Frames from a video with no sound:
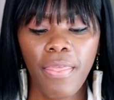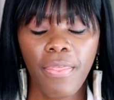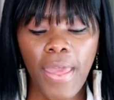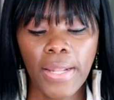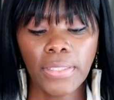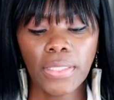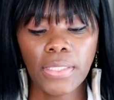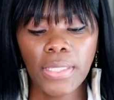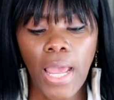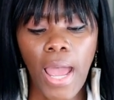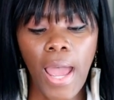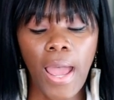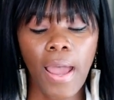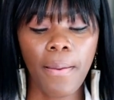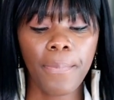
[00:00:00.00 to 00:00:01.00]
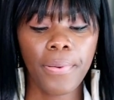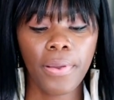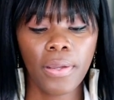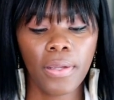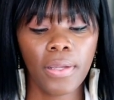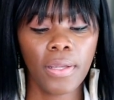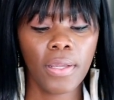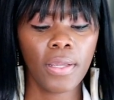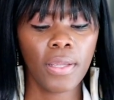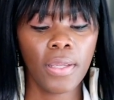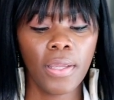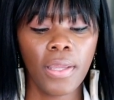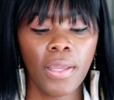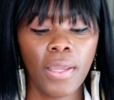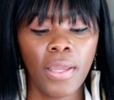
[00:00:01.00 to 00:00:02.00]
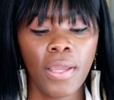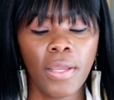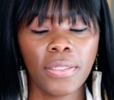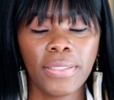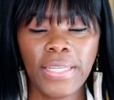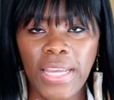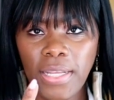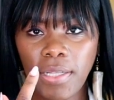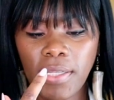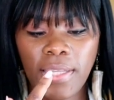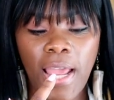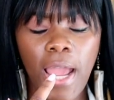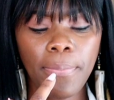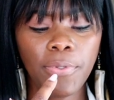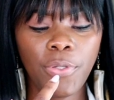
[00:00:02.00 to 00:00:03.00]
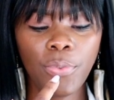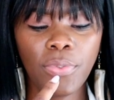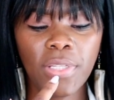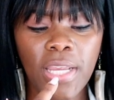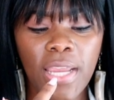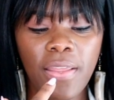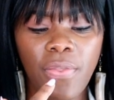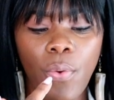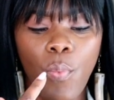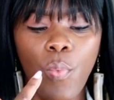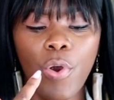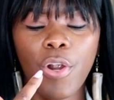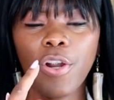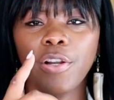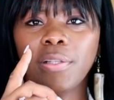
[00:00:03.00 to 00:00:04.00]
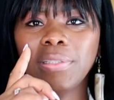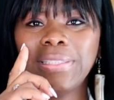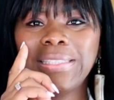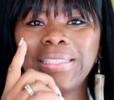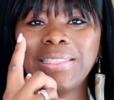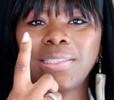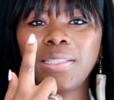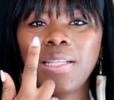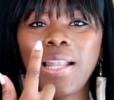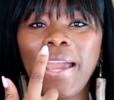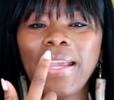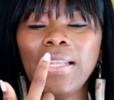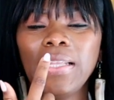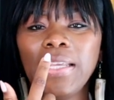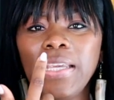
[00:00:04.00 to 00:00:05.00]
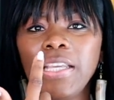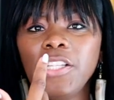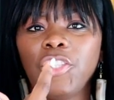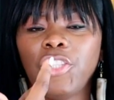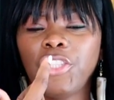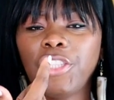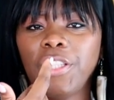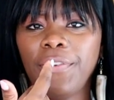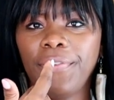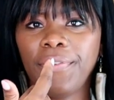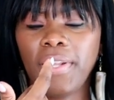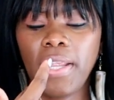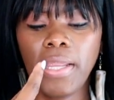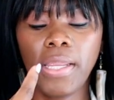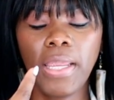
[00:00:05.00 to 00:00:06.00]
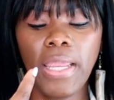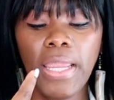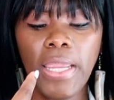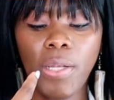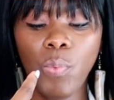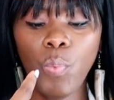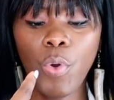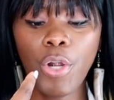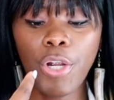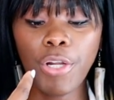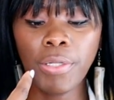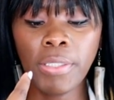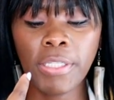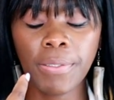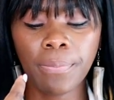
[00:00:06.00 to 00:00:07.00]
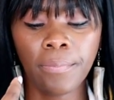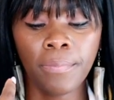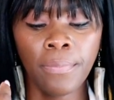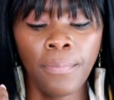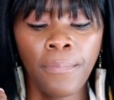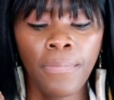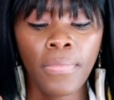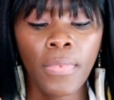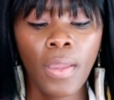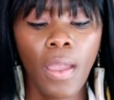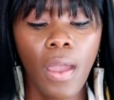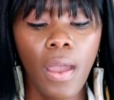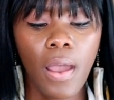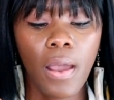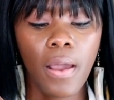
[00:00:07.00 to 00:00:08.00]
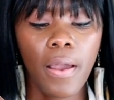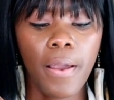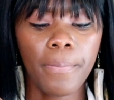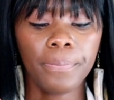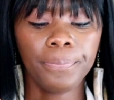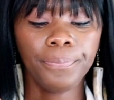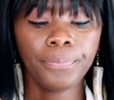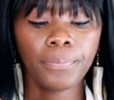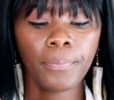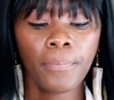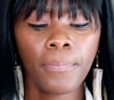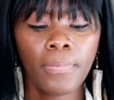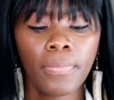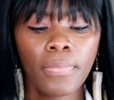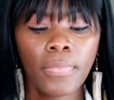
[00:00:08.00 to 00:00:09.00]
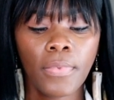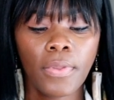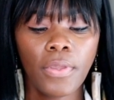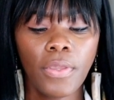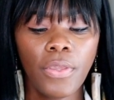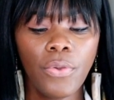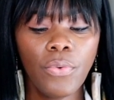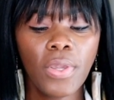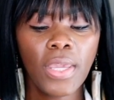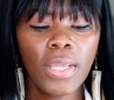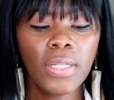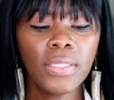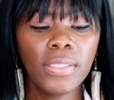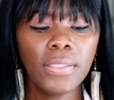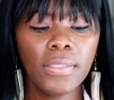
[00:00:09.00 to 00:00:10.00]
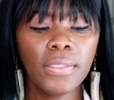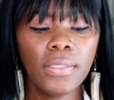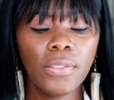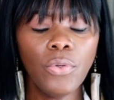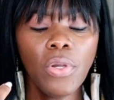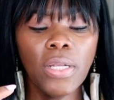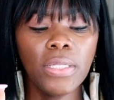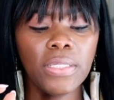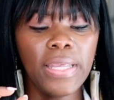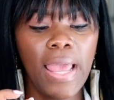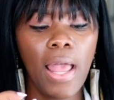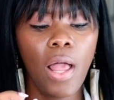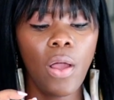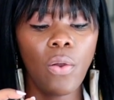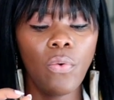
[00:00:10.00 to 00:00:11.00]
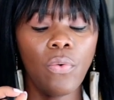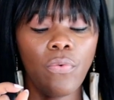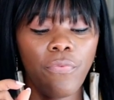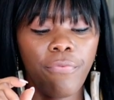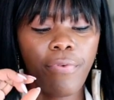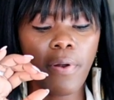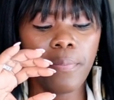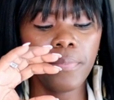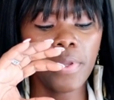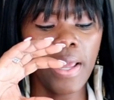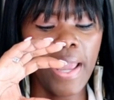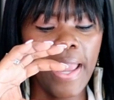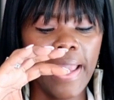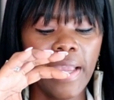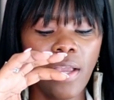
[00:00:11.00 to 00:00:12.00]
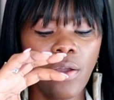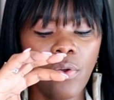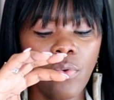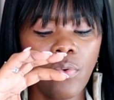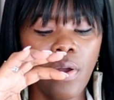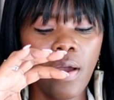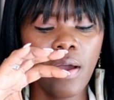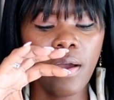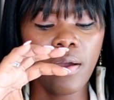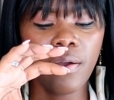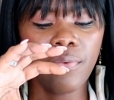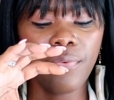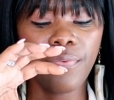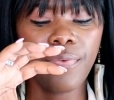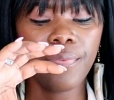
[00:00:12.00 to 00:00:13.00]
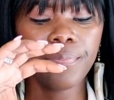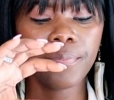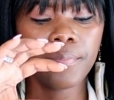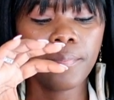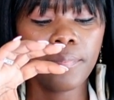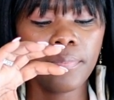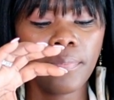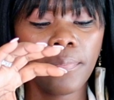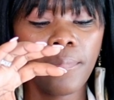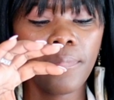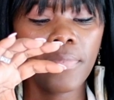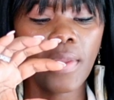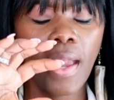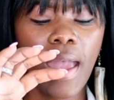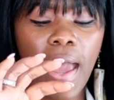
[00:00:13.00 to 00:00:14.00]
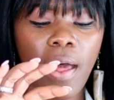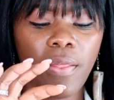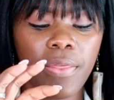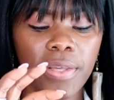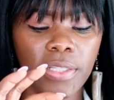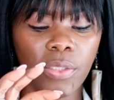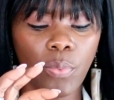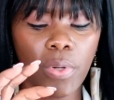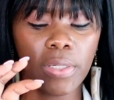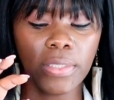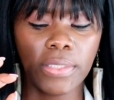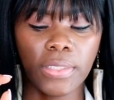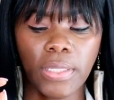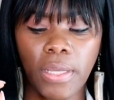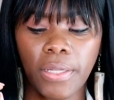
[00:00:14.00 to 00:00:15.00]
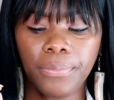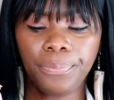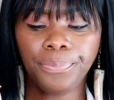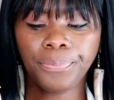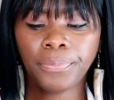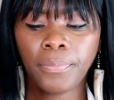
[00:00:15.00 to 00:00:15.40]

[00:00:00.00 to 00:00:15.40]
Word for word: that the top, te the top two teeth were slightly shifting inwards. Um, you can you can tell from the angle of how this one is done.